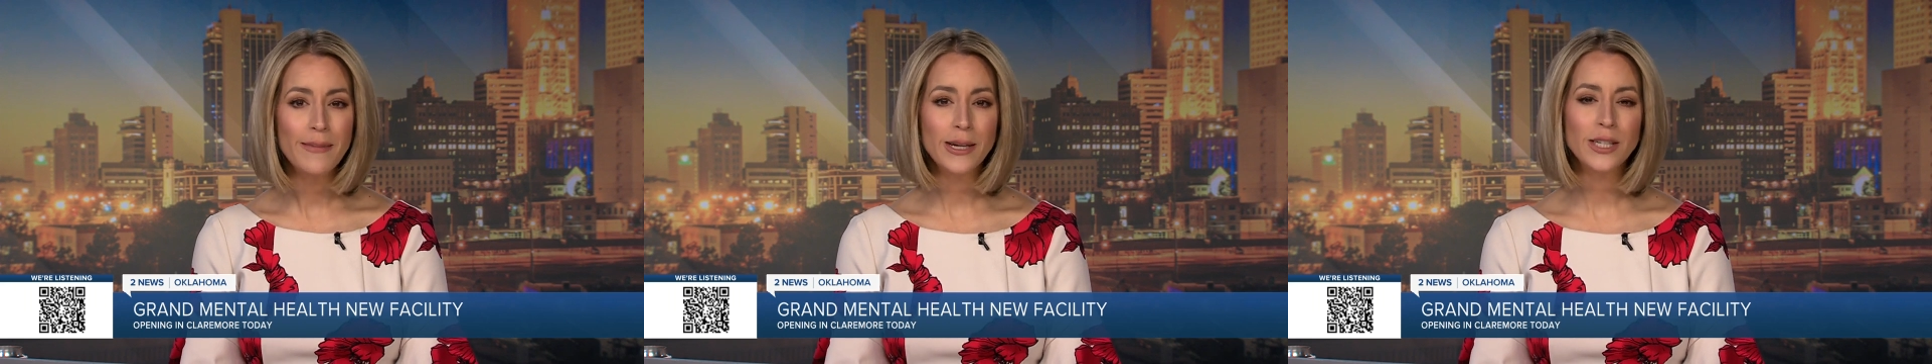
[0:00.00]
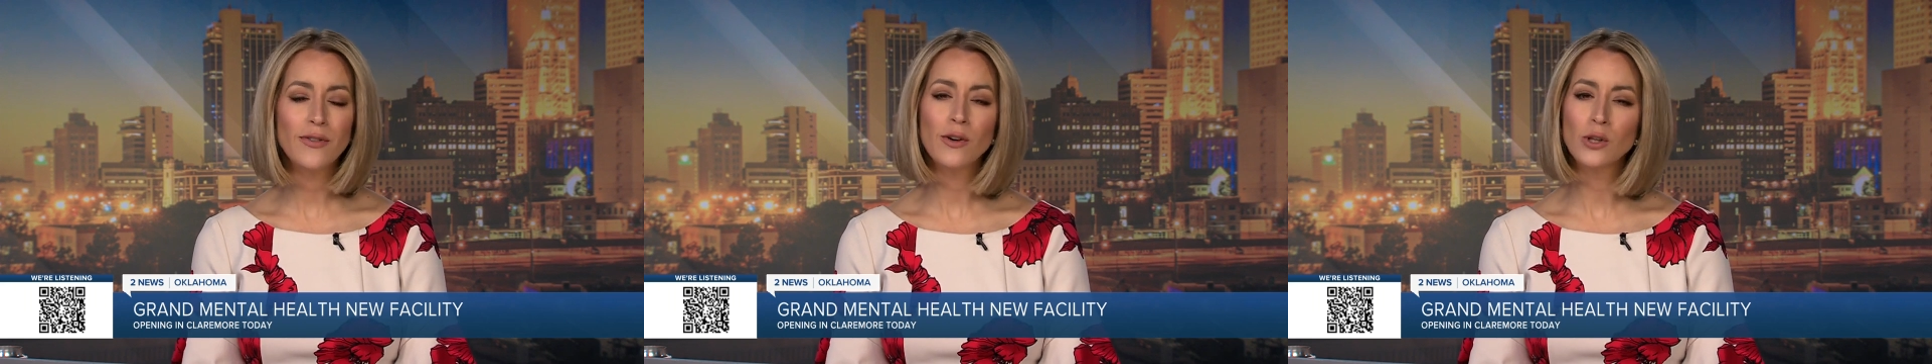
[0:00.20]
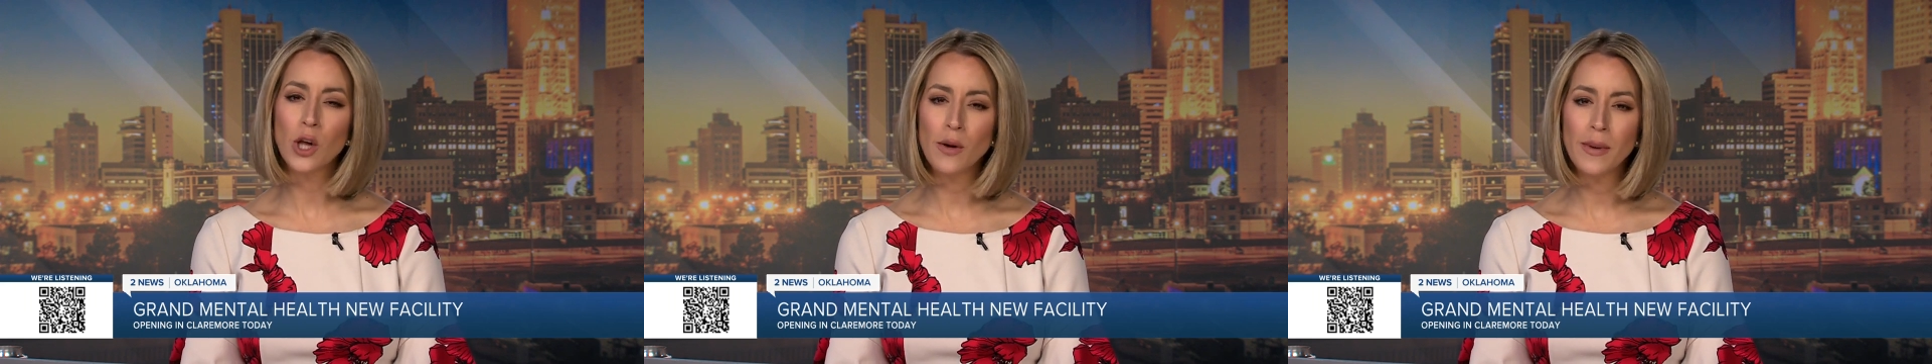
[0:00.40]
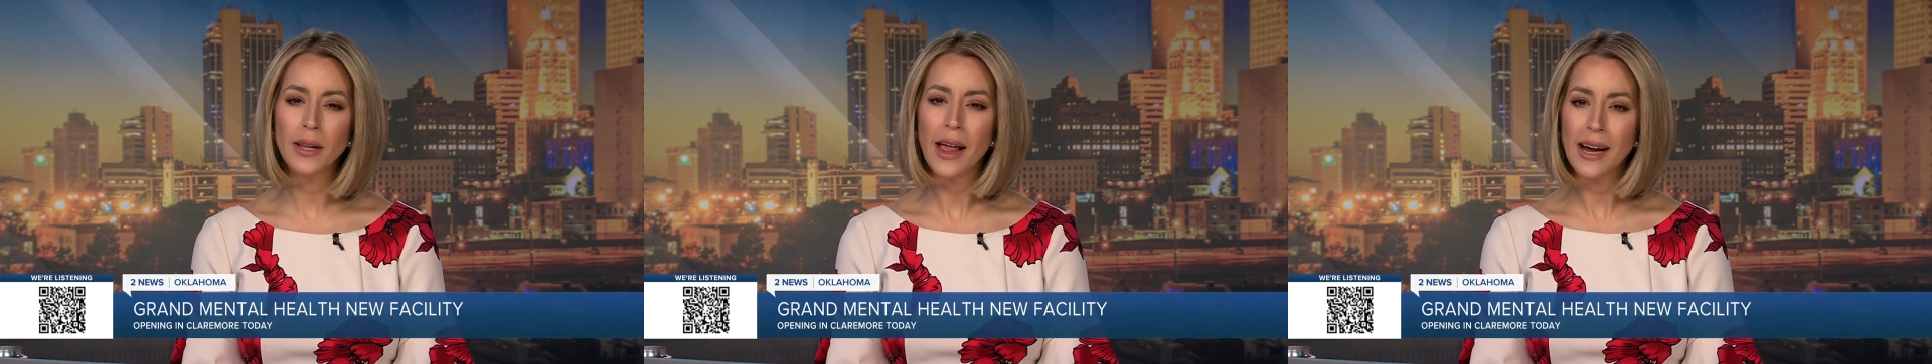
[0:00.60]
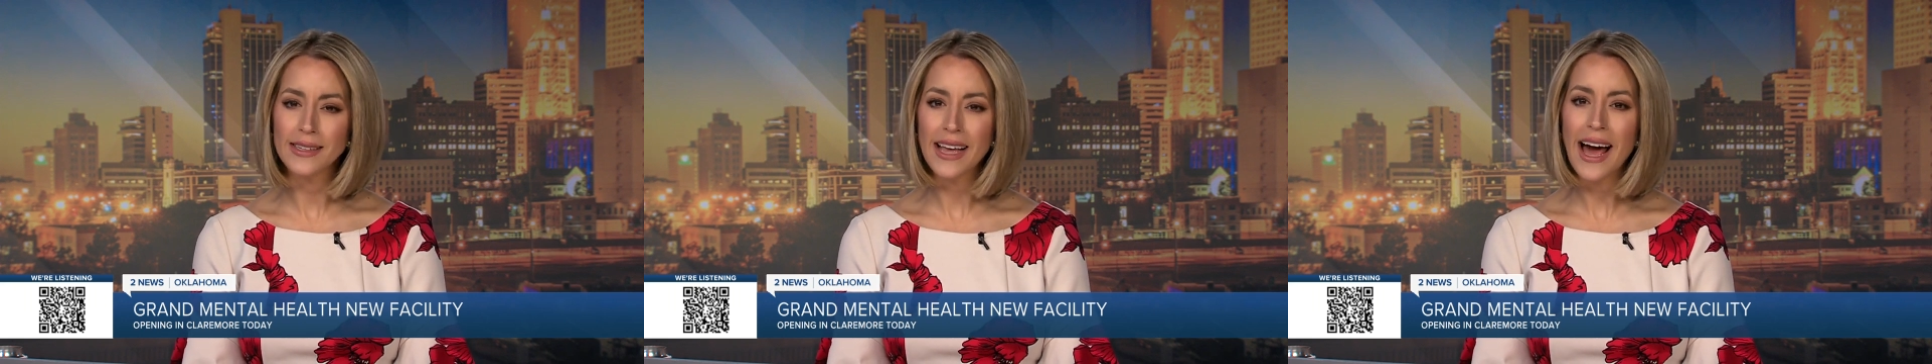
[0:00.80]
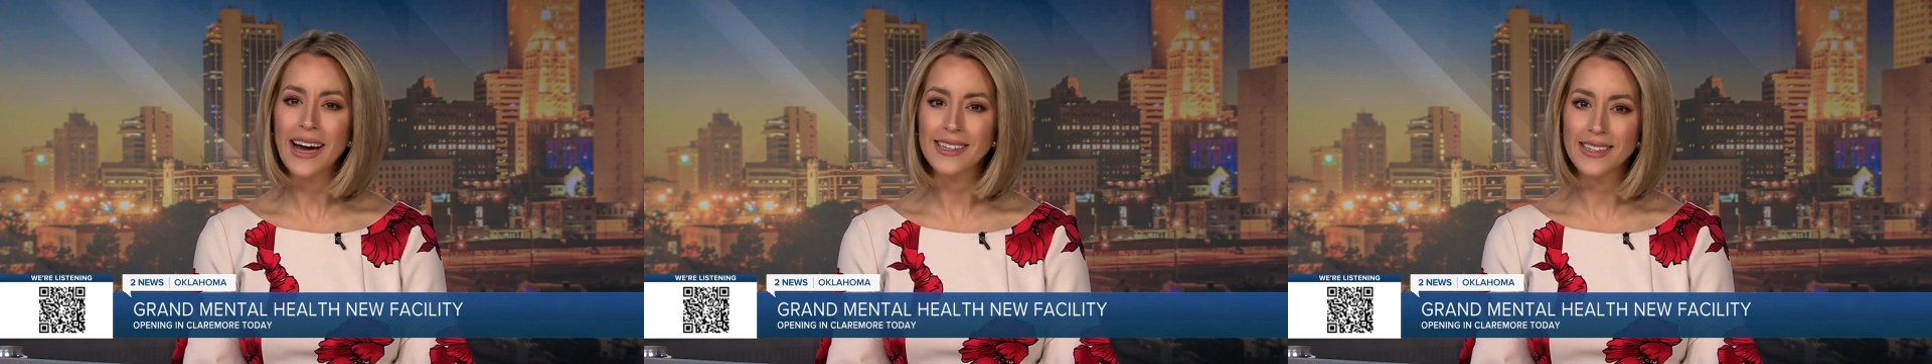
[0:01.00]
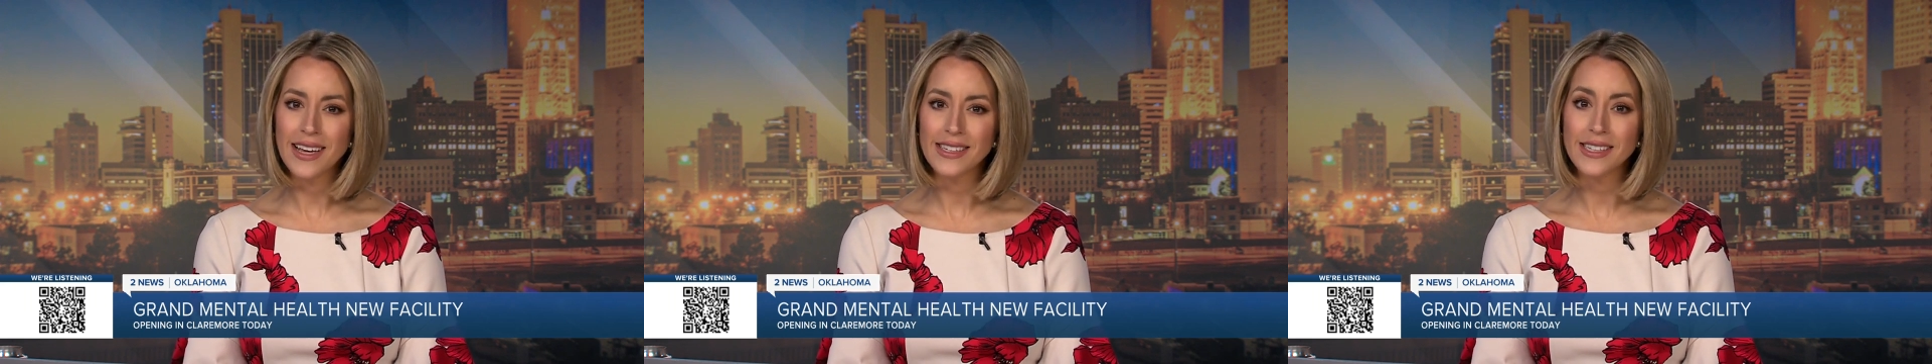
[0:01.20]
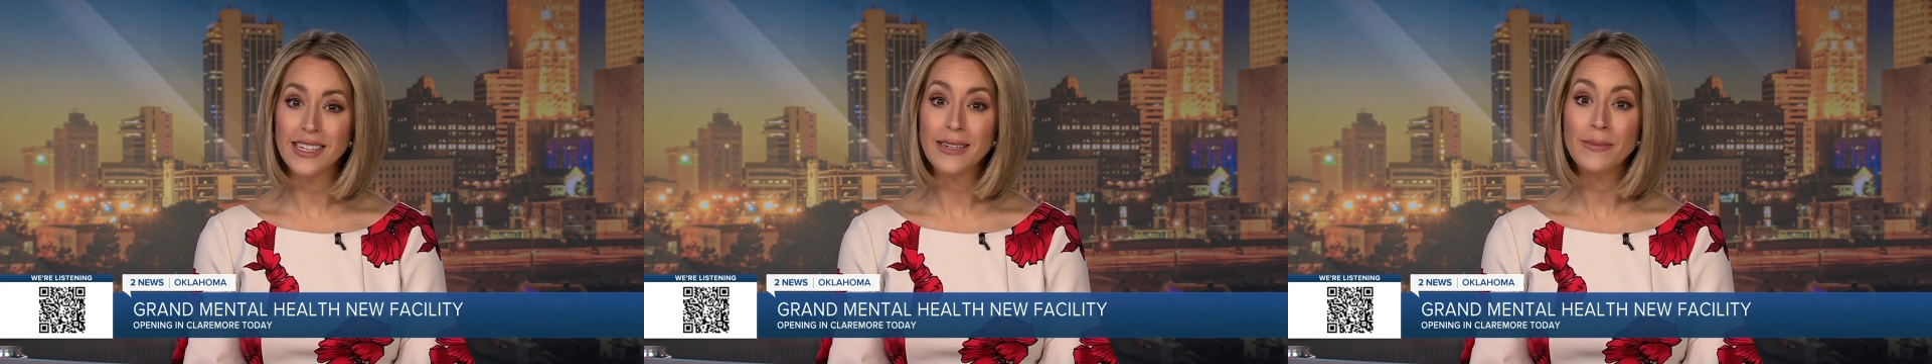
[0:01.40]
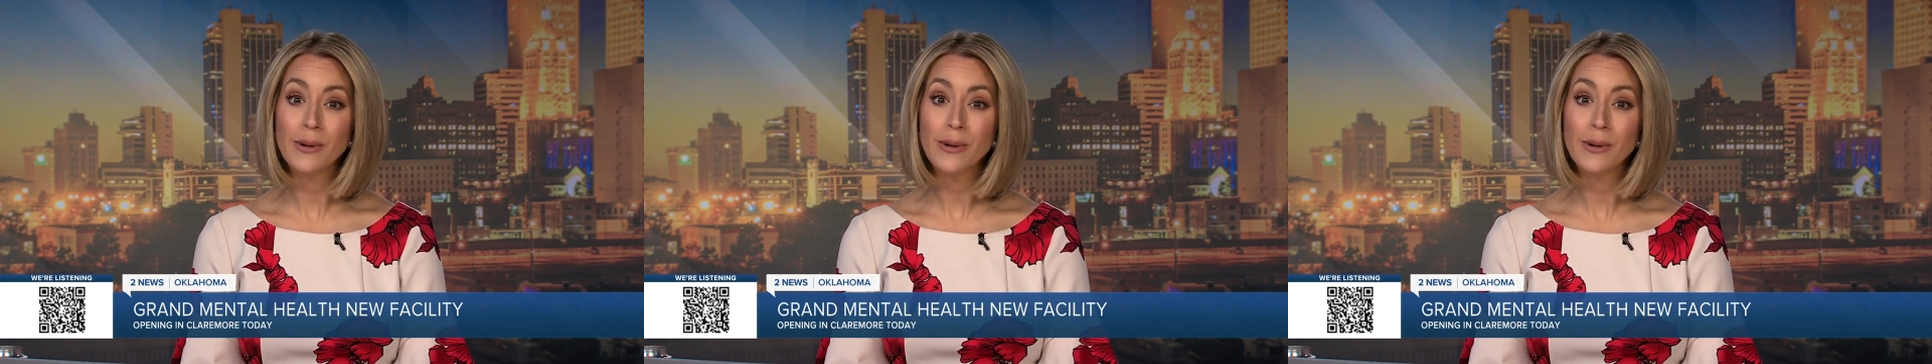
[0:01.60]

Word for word: Much of Oklahoma lacks access to